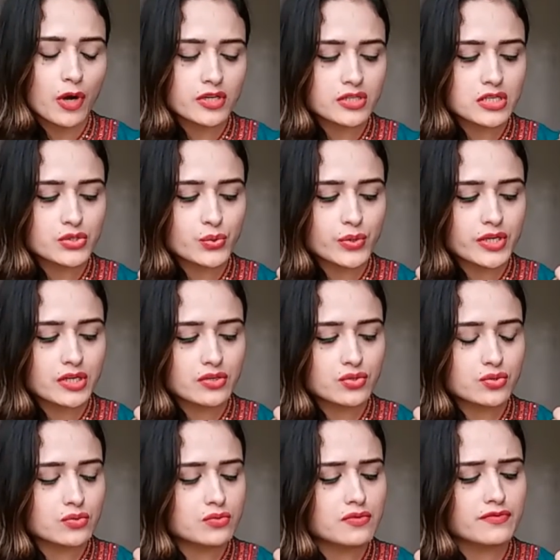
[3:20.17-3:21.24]
bottle to
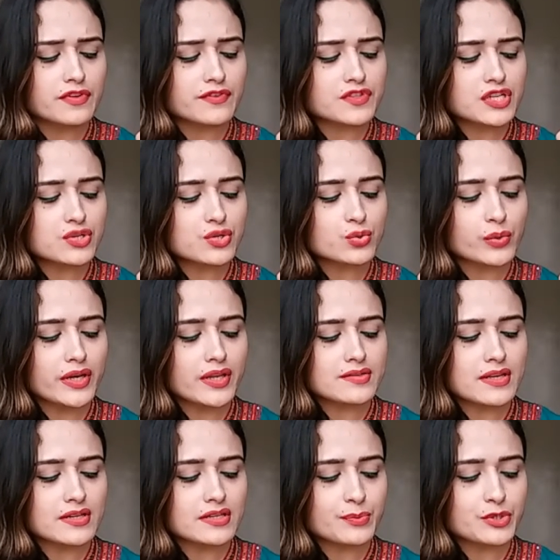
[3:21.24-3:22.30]
15 to 20
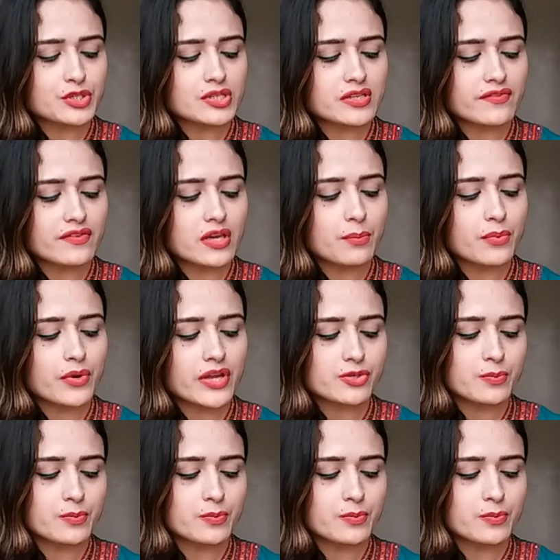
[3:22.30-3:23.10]
centimeters away,